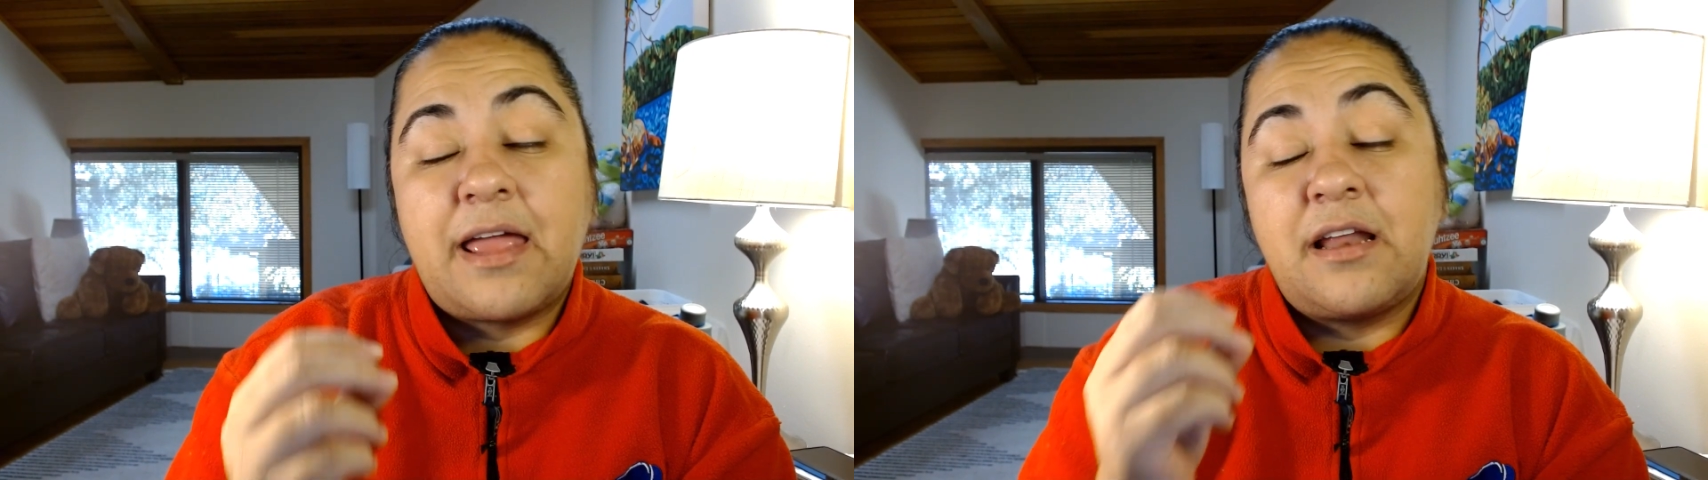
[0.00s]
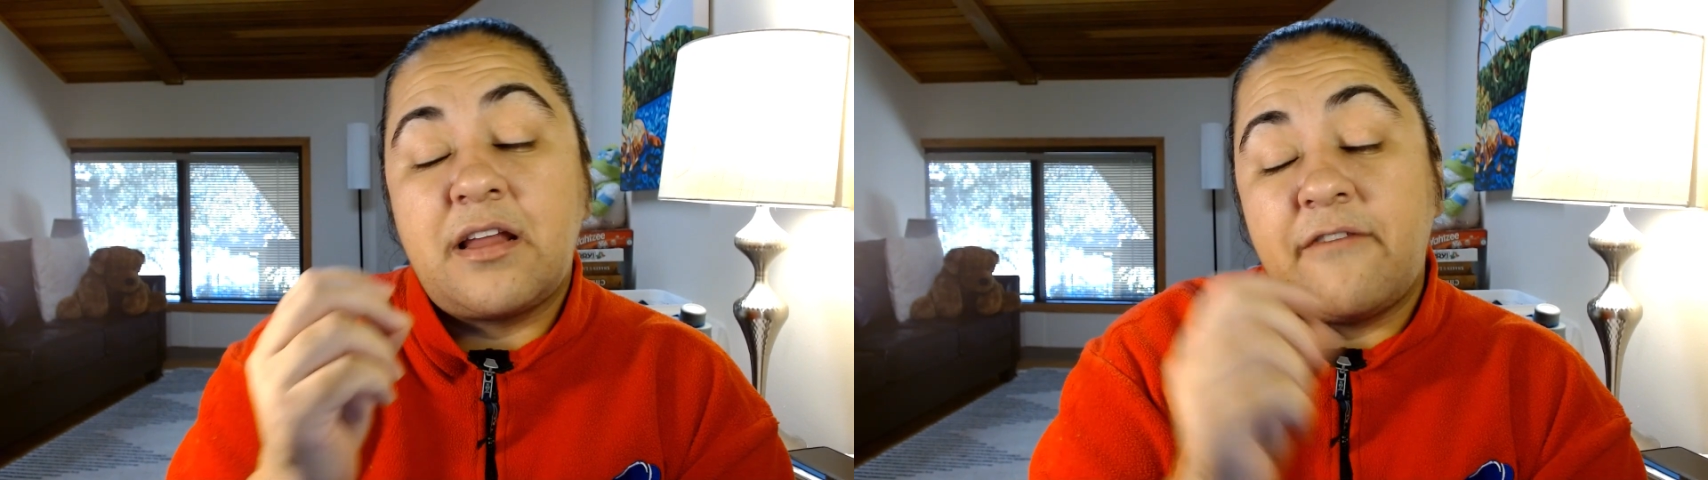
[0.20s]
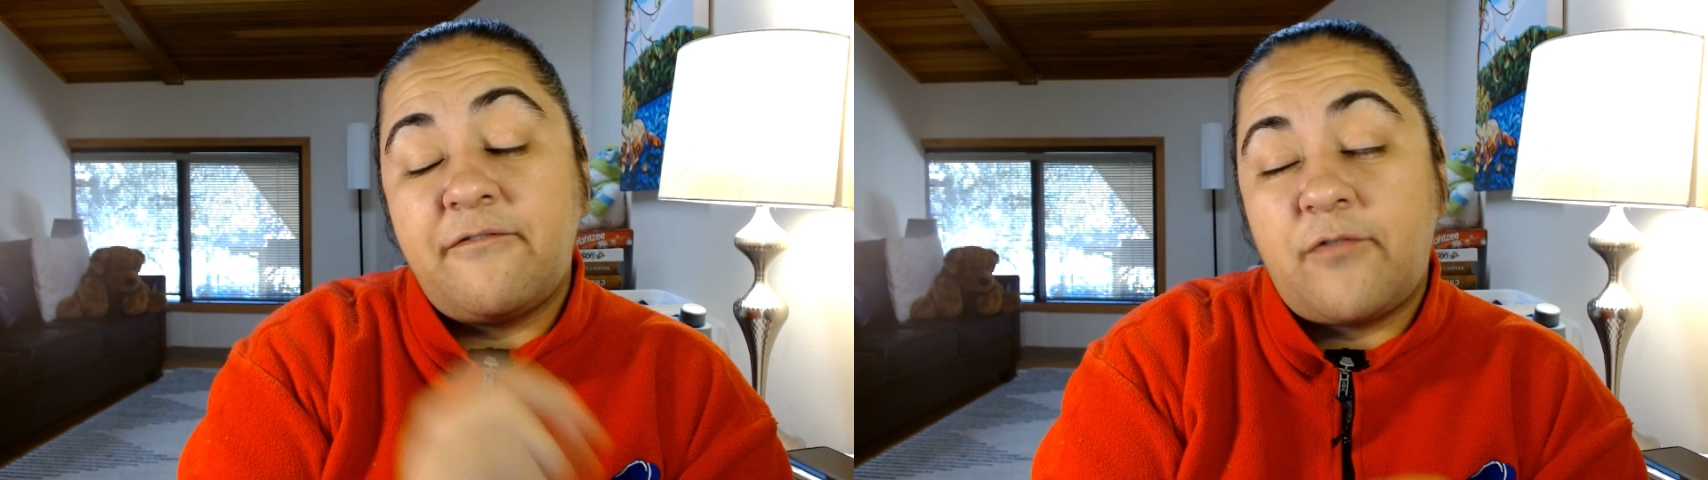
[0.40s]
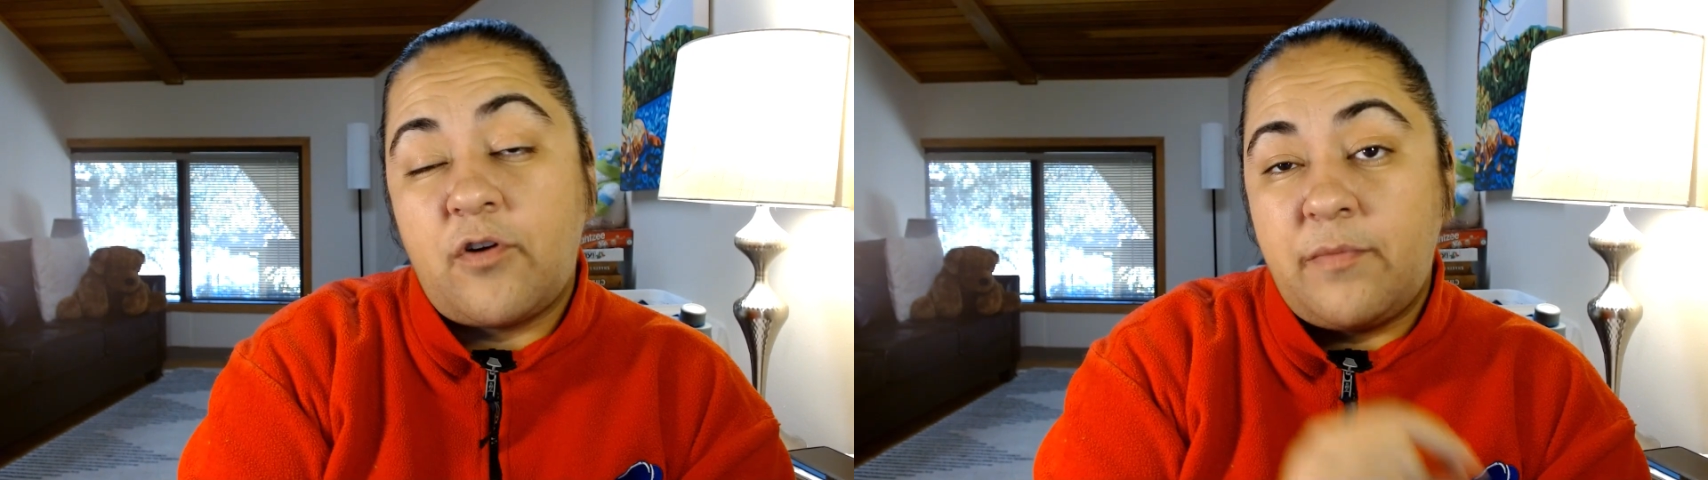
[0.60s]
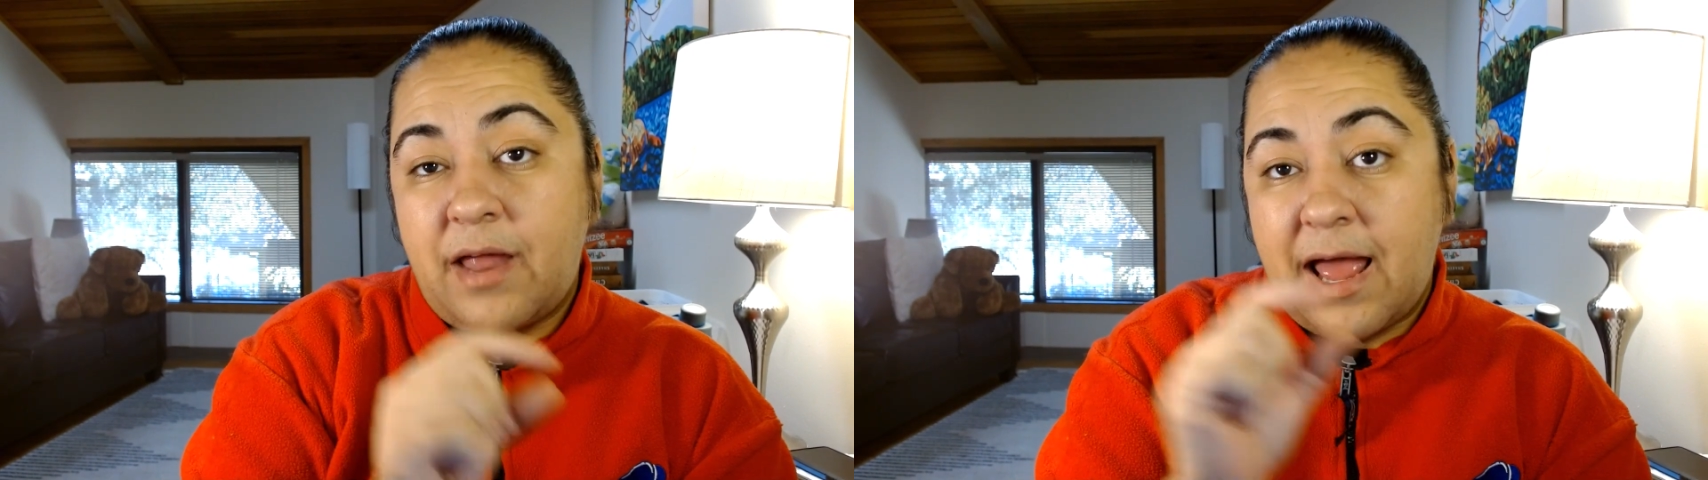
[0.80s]
can
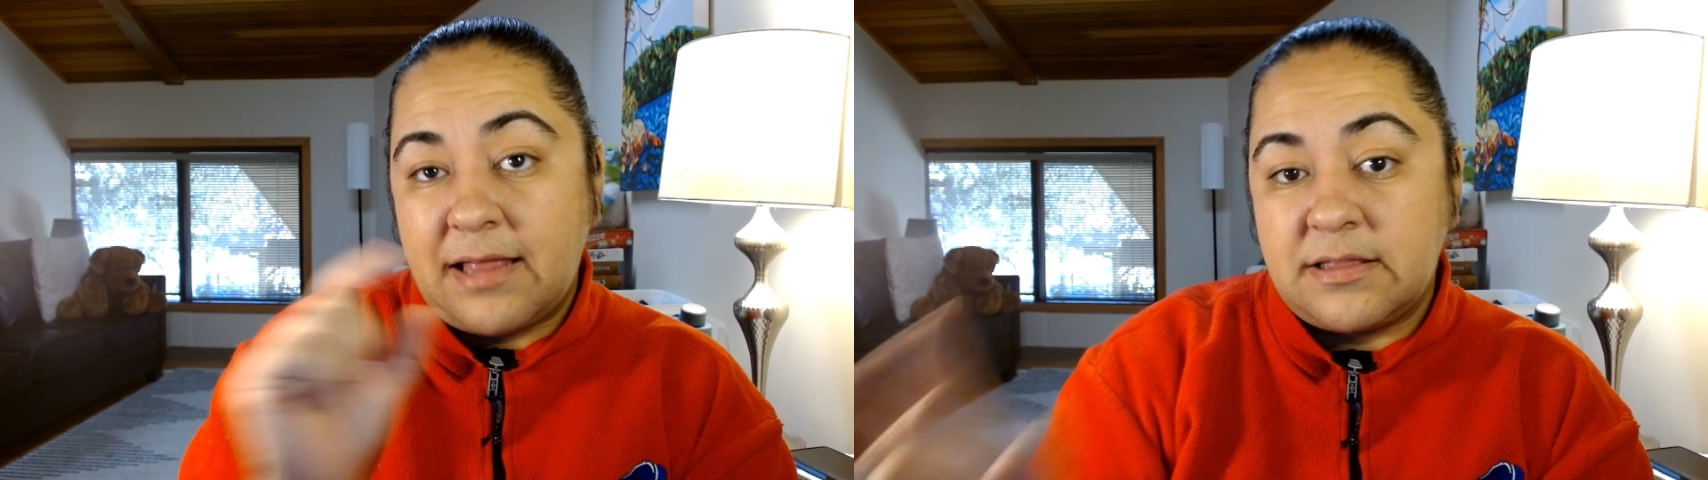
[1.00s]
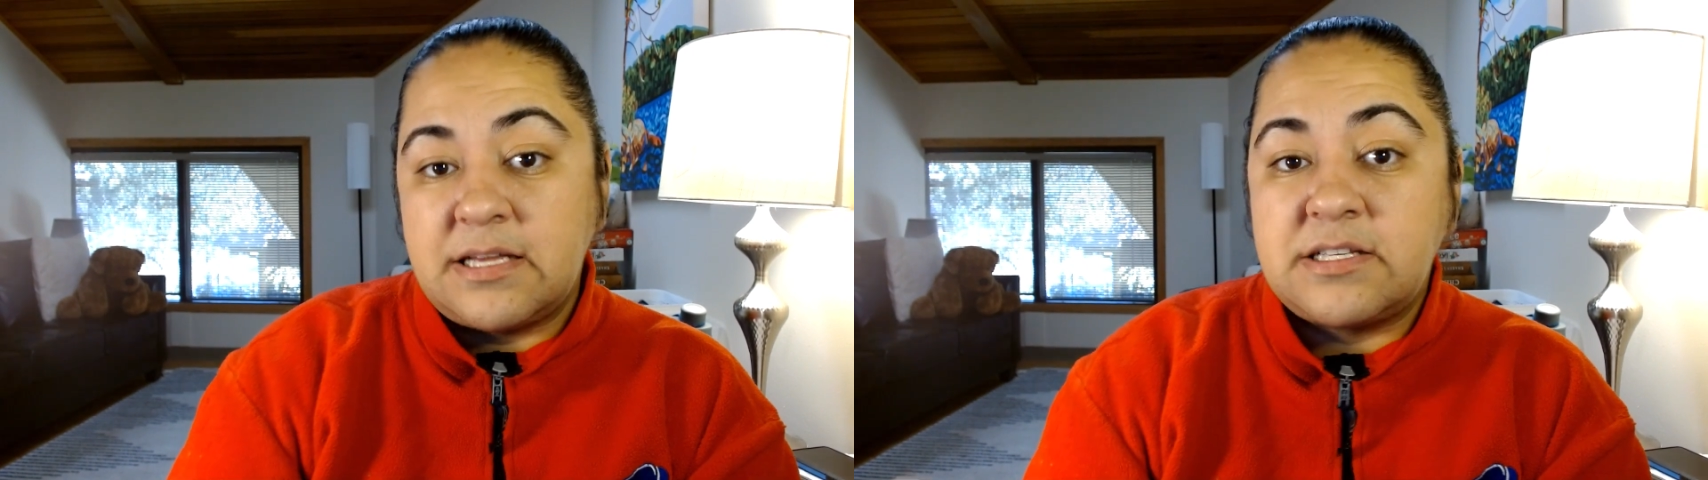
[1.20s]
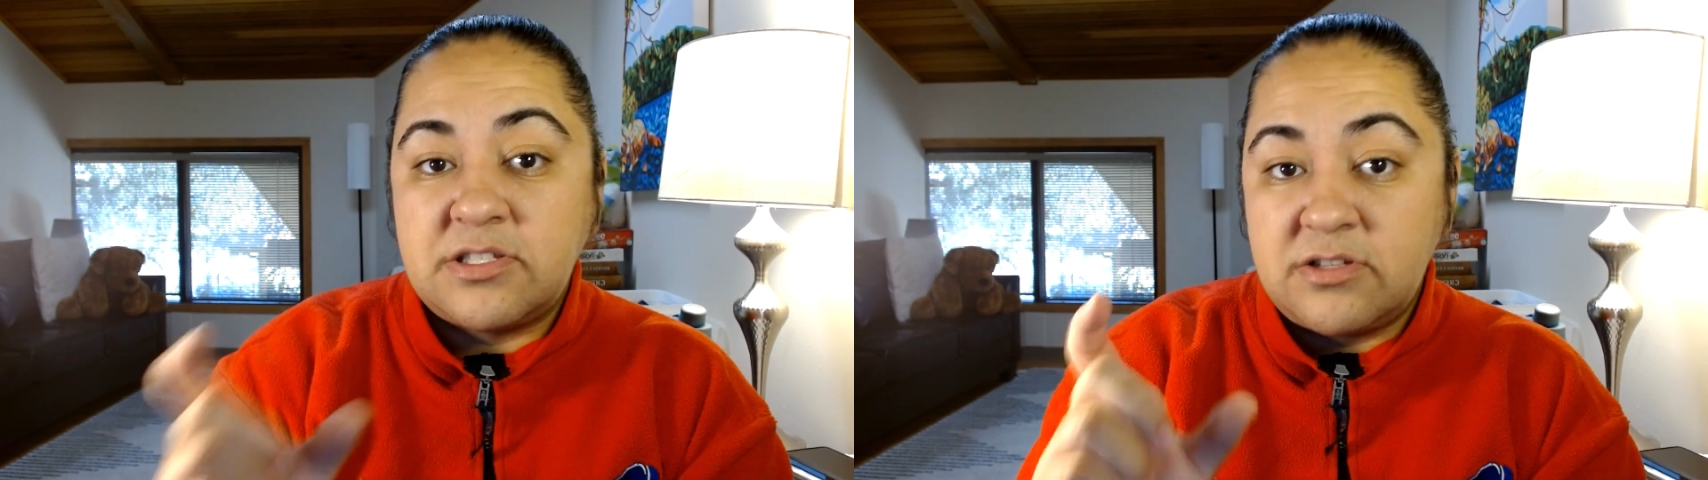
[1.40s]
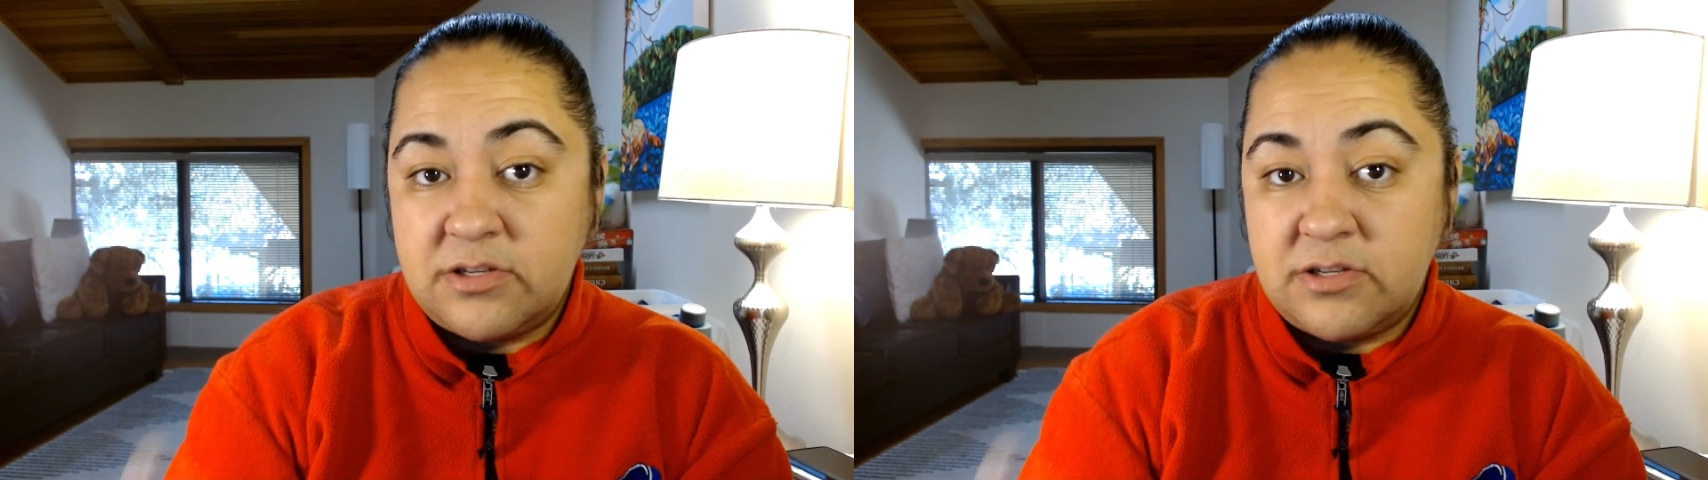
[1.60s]
confirm that at least